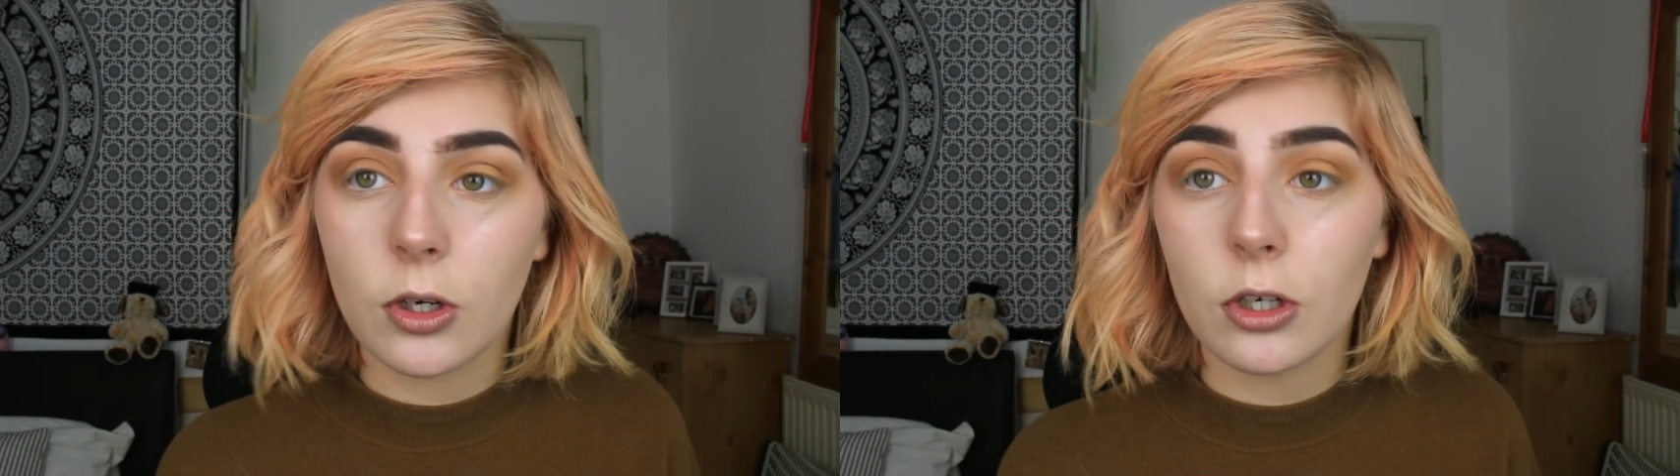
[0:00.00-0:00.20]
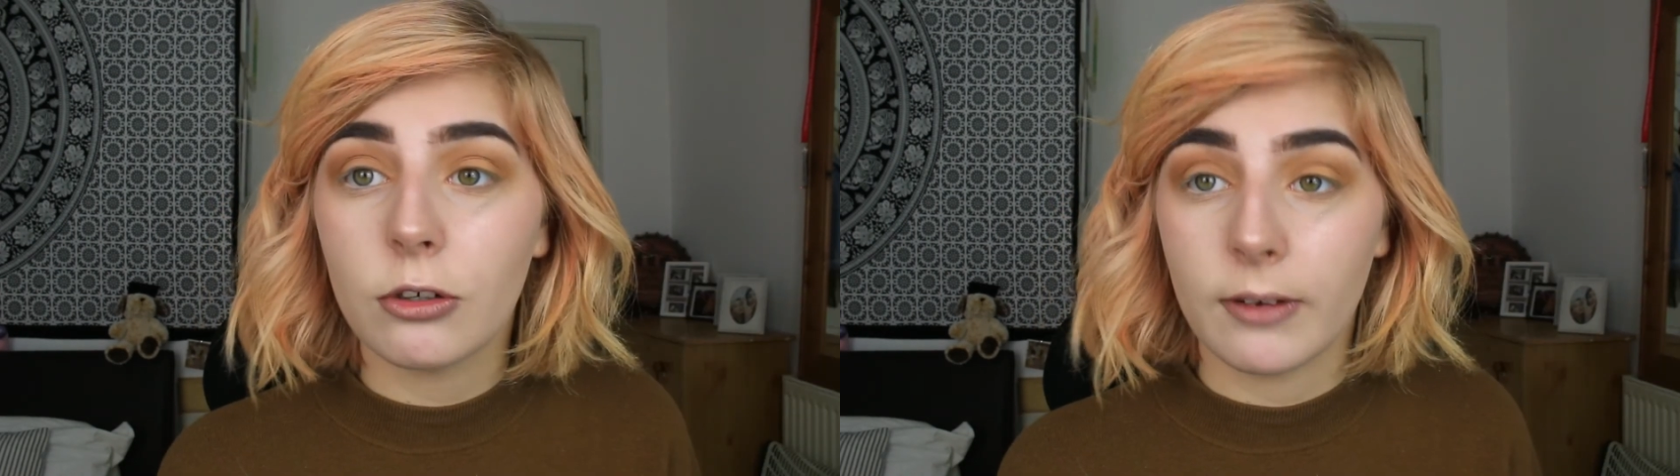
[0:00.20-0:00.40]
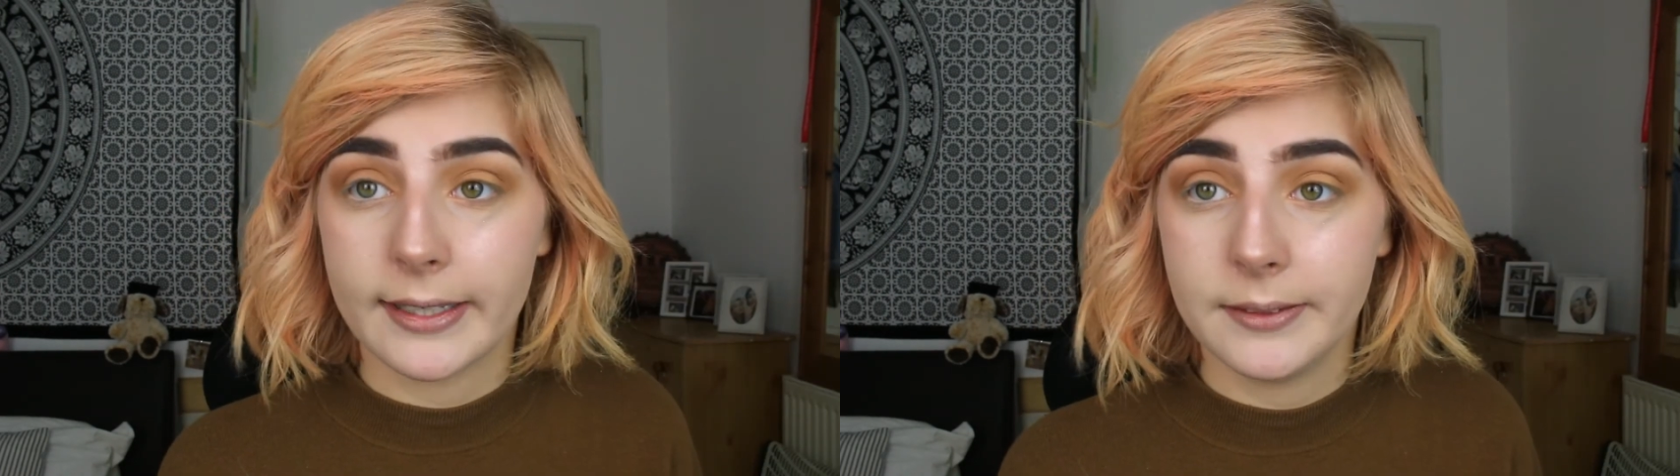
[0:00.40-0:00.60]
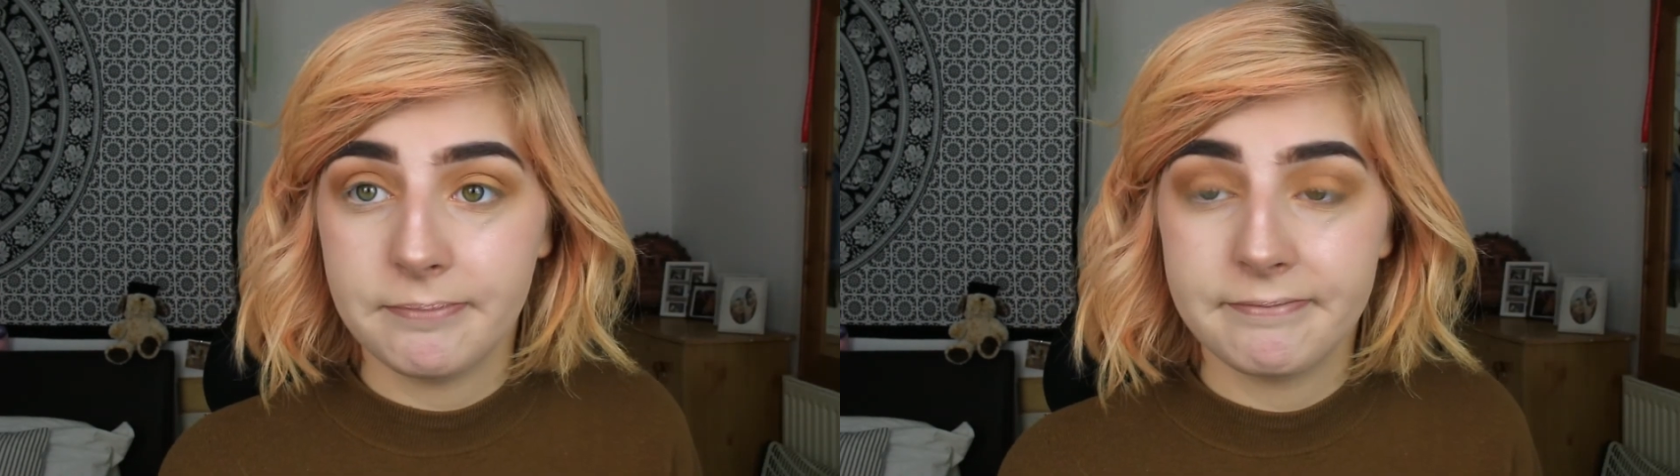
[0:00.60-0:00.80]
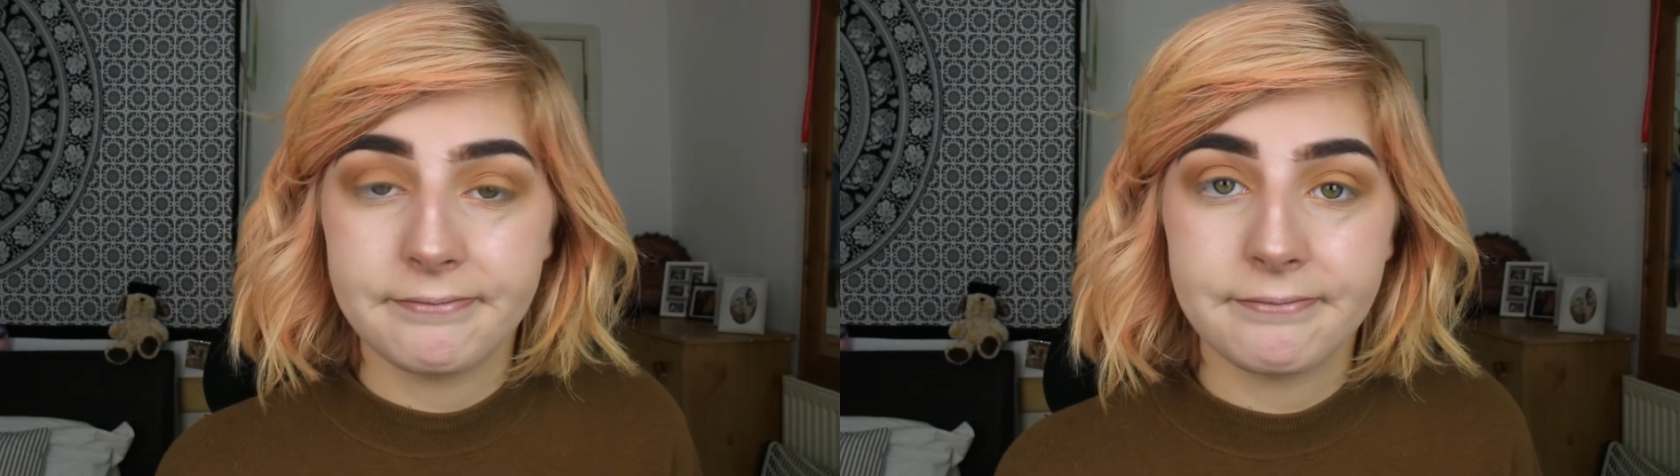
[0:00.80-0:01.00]
gone grey,
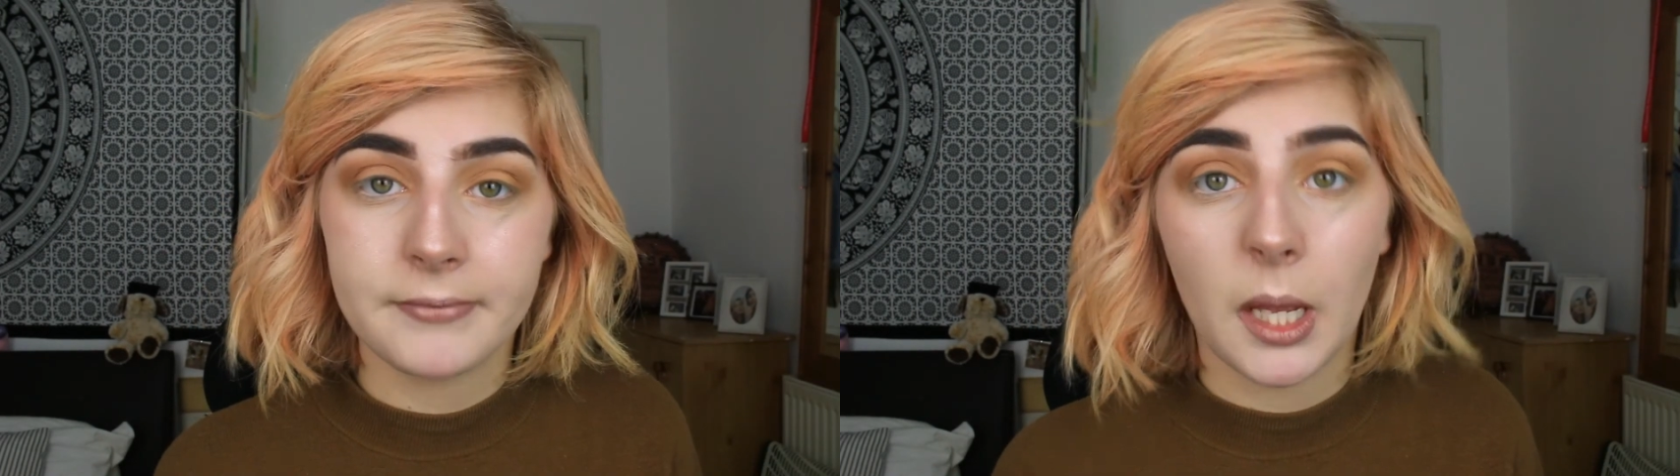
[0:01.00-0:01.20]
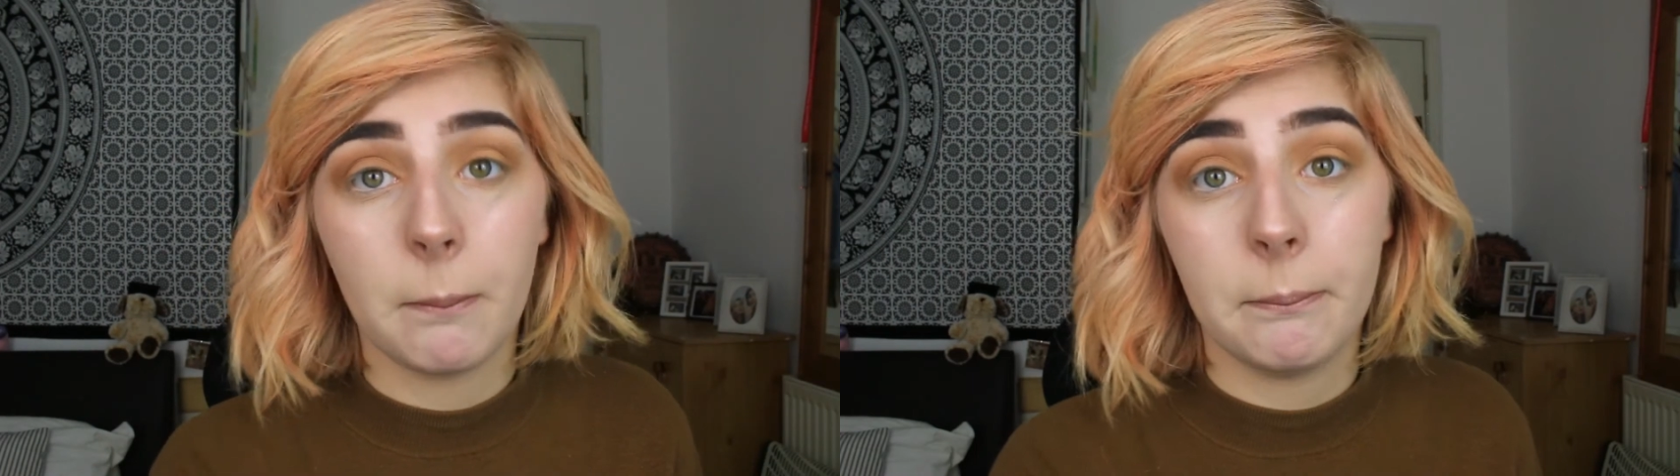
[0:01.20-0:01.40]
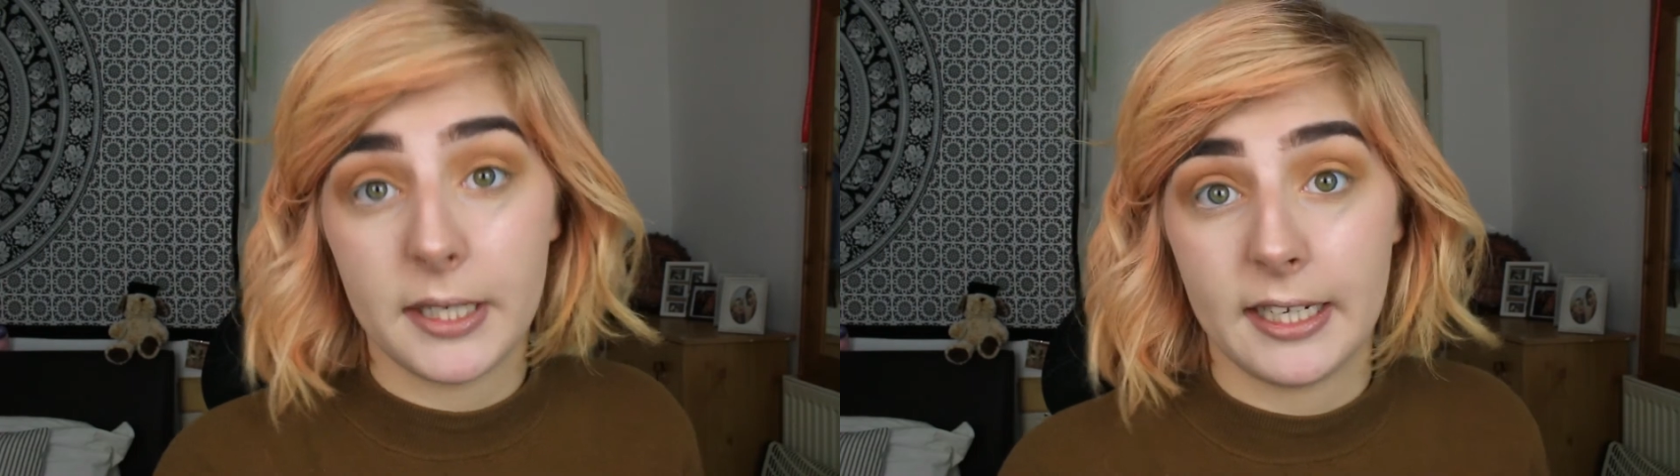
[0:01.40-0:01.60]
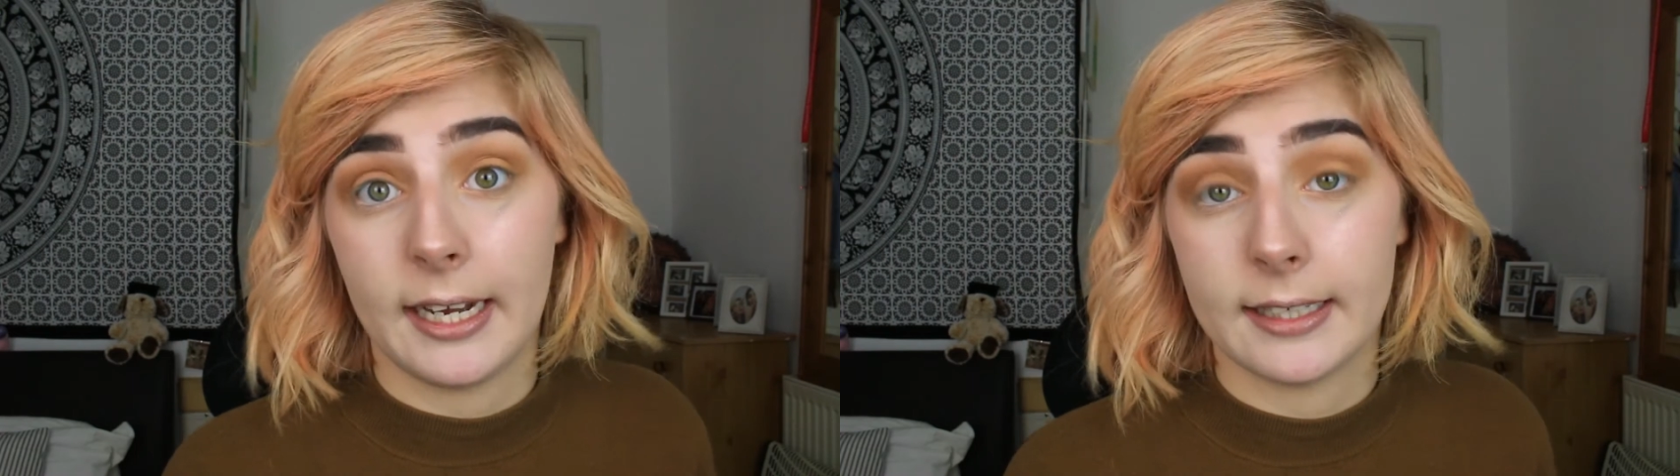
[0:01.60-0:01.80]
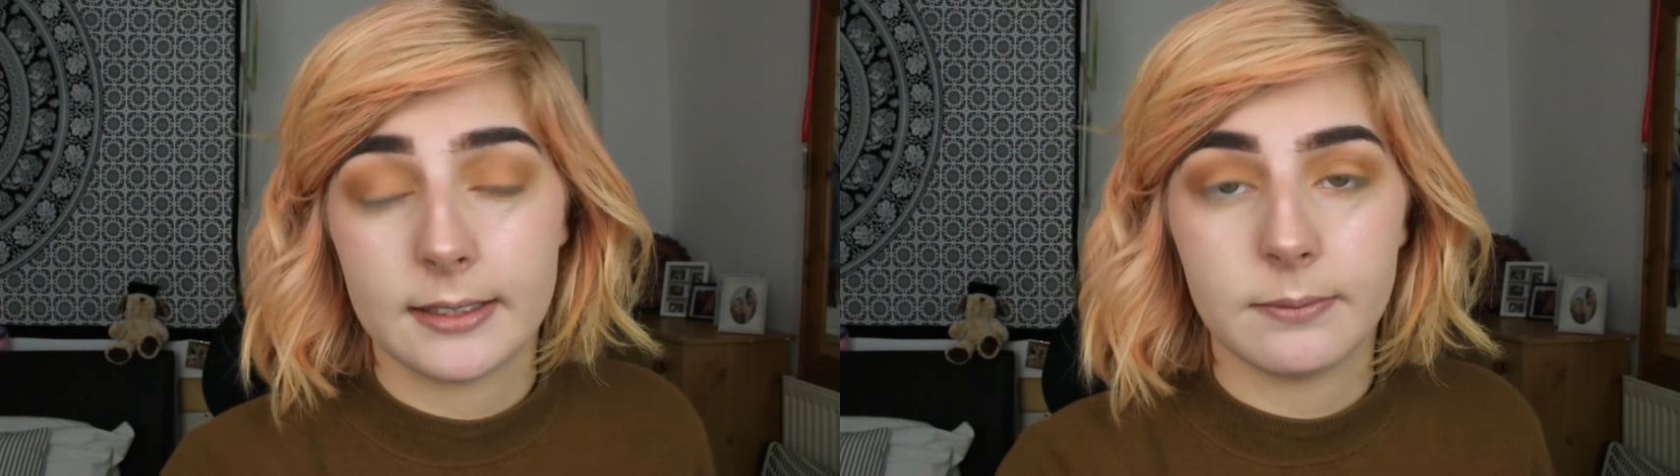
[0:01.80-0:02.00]
but it
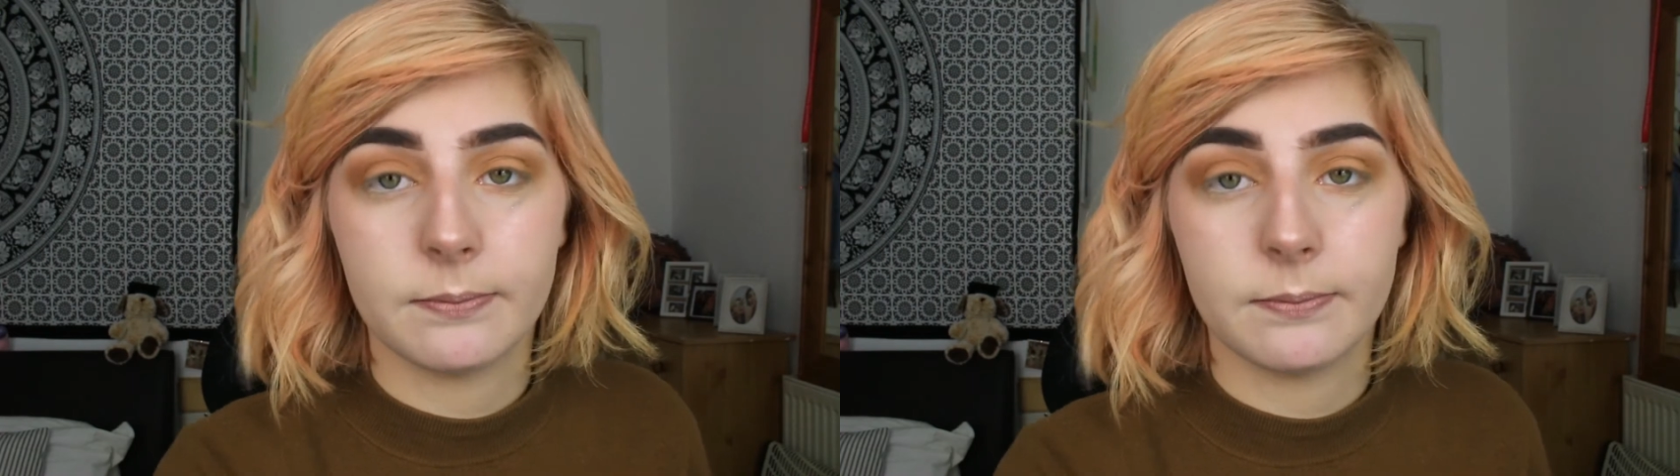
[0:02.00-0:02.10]
has.